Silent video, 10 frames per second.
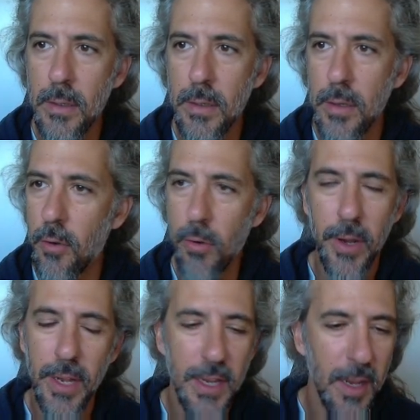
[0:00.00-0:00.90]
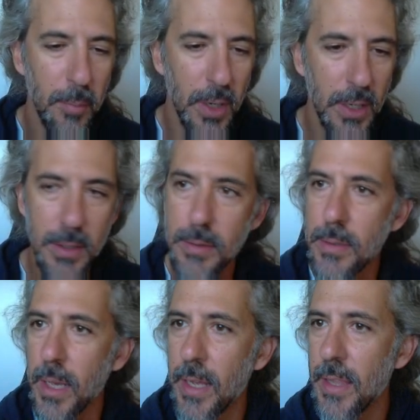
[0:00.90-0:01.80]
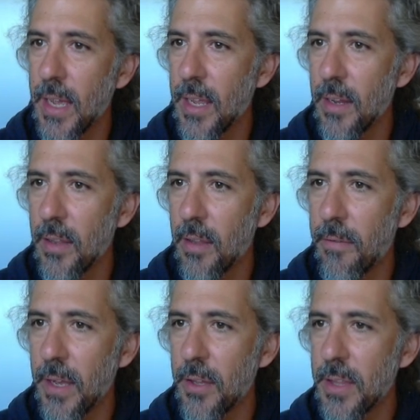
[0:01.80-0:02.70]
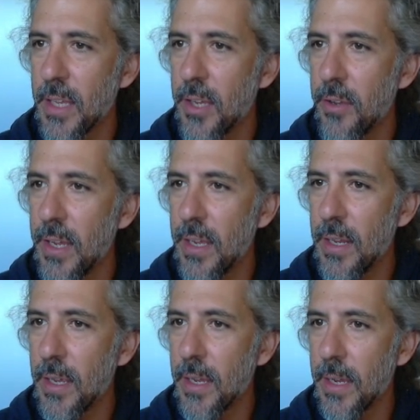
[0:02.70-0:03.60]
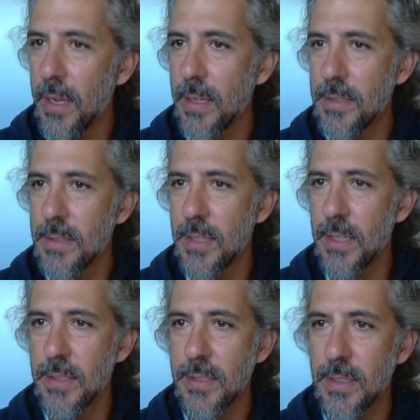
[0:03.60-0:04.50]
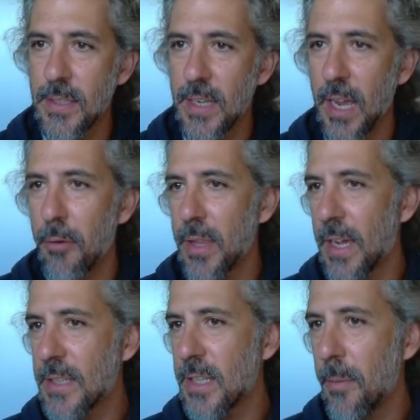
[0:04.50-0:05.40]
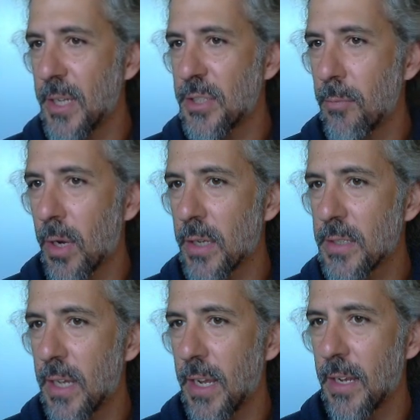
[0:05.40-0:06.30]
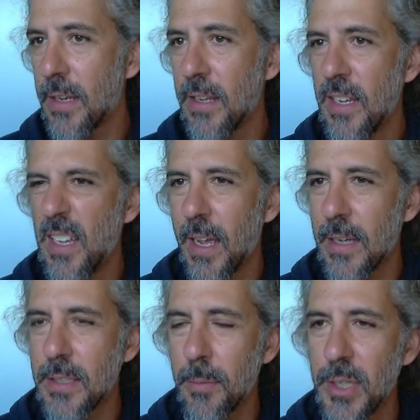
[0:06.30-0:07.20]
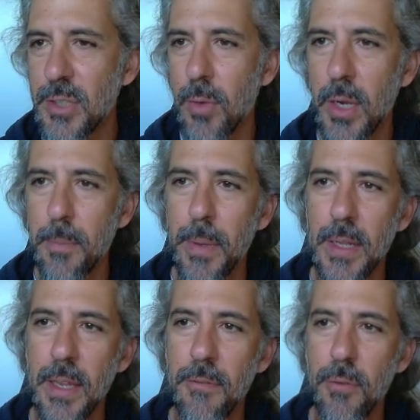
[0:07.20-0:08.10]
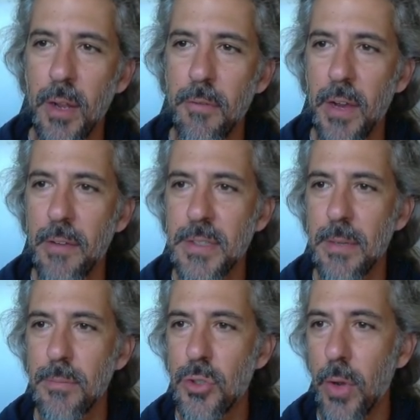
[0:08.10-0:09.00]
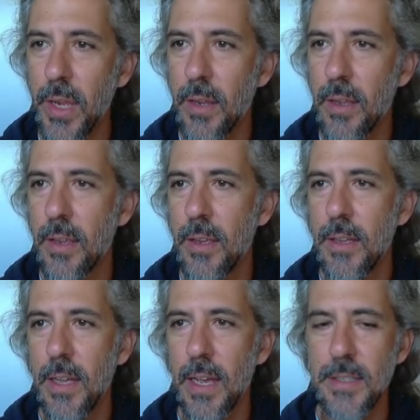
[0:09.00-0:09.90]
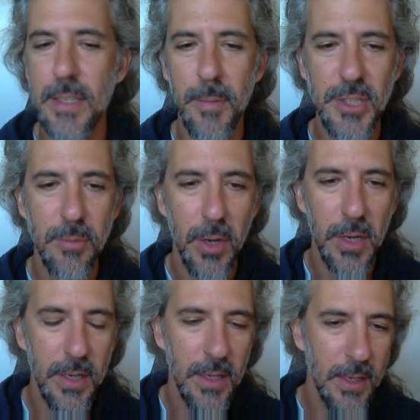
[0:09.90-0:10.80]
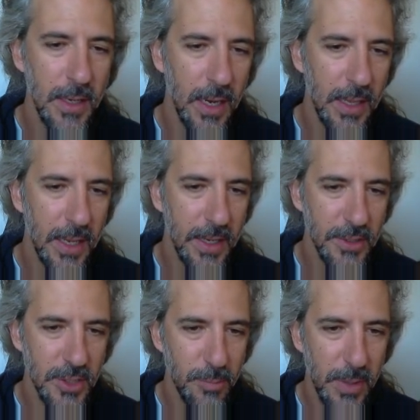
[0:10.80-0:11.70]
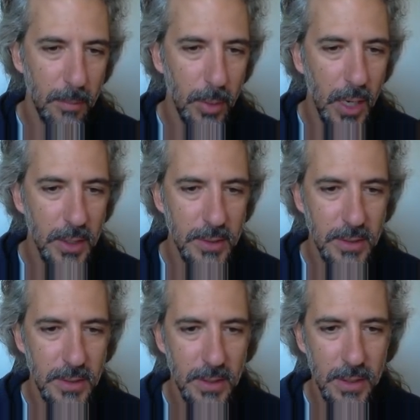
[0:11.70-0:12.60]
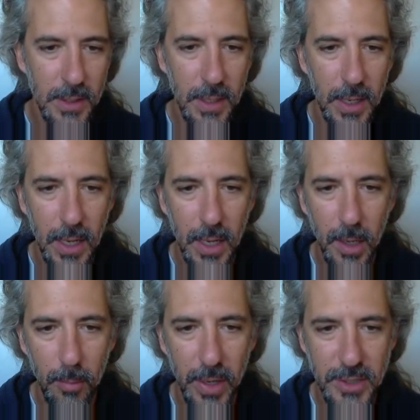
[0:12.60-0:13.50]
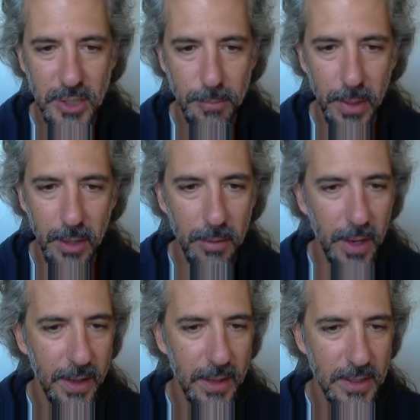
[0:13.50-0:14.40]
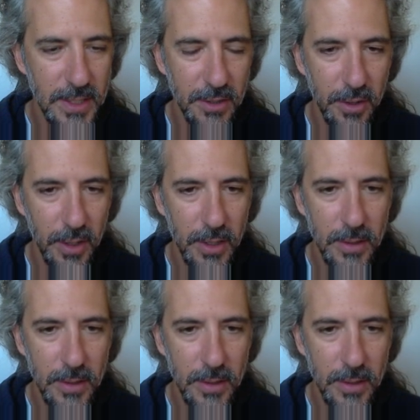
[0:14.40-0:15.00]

or any number. And then the final thing you need is this guy with exclamation marks on it. Exclamation mark, Big Leaf 25 subjoint, exclamation mark. And that can just be a box. I just put it right in the center